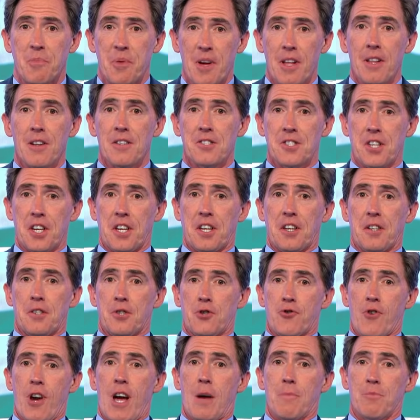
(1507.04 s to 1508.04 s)
built a
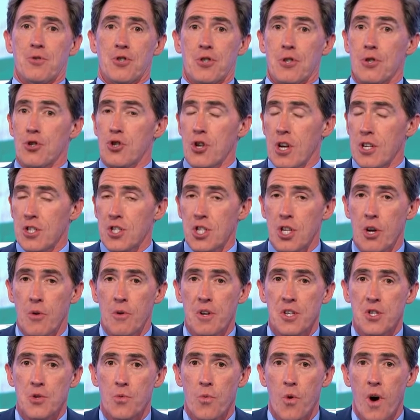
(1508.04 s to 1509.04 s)
contraption just so
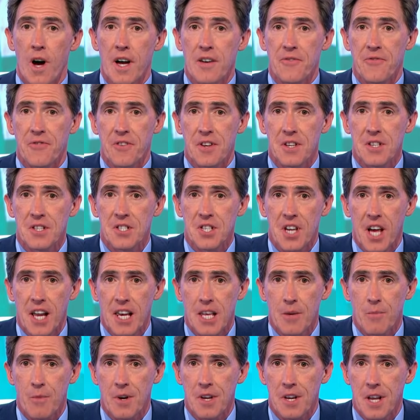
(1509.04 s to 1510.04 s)
his wife can tell
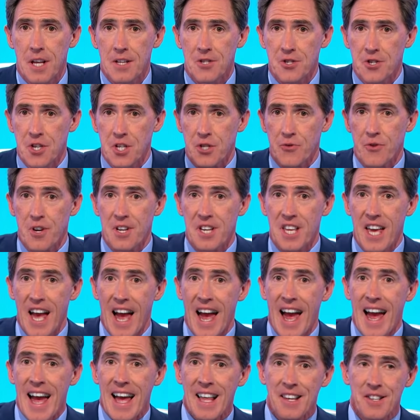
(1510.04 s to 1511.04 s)
him when lunch is ready.
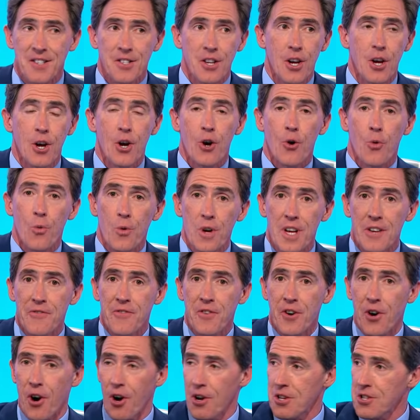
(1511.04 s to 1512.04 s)
And
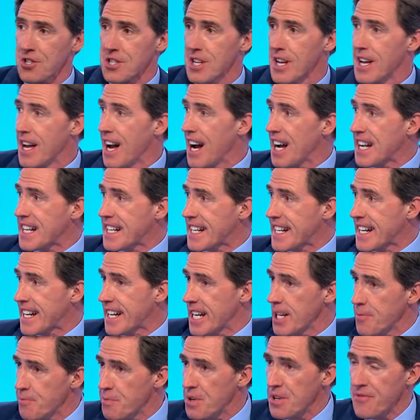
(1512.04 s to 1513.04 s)
we've got a
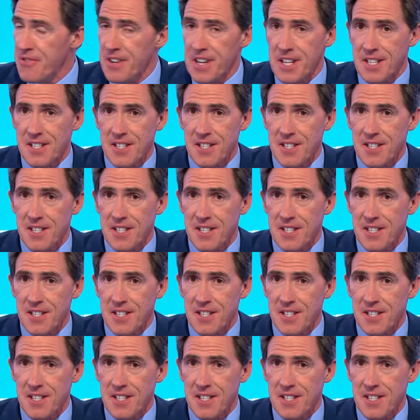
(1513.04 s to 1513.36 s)
clip of it.